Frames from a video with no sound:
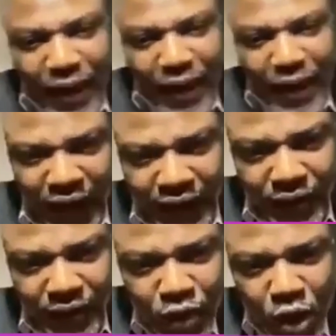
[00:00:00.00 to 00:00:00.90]
in Biafra
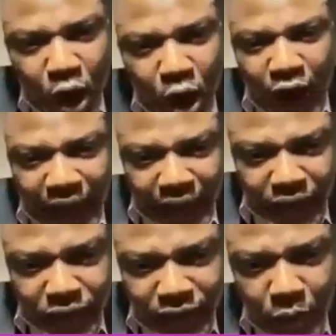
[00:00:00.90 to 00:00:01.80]
land, or
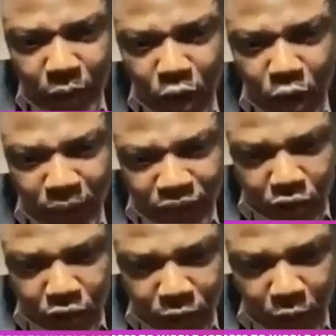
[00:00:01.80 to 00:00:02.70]
else there will be no
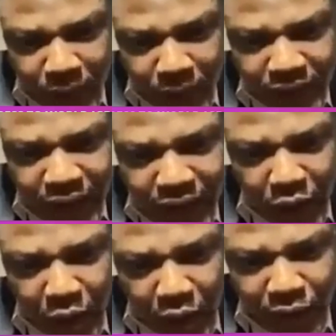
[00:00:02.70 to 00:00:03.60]
peace nor development
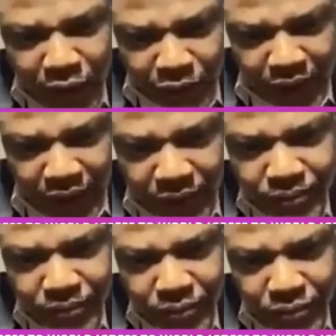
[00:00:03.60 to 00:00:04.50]
in the whole of Africa.
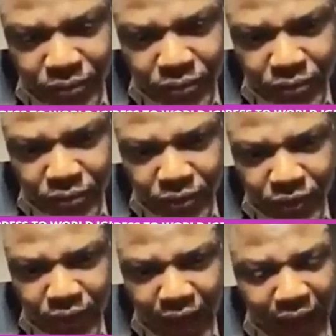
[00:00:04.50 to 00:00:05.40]

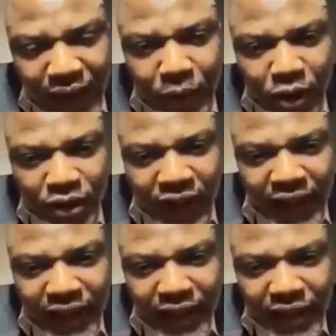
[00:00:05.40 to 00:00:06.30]
And I'm not
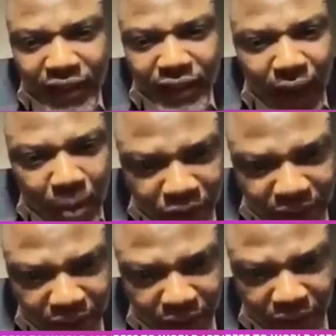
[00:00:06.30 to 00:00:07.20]
saying it
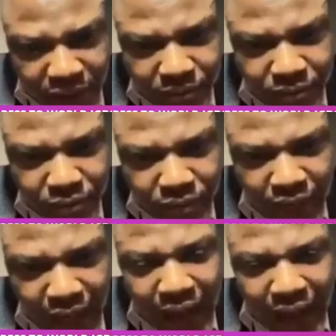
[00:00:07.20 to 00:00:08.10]
apologetically.
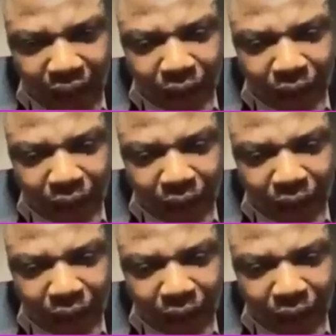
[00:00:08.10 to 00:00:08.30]
I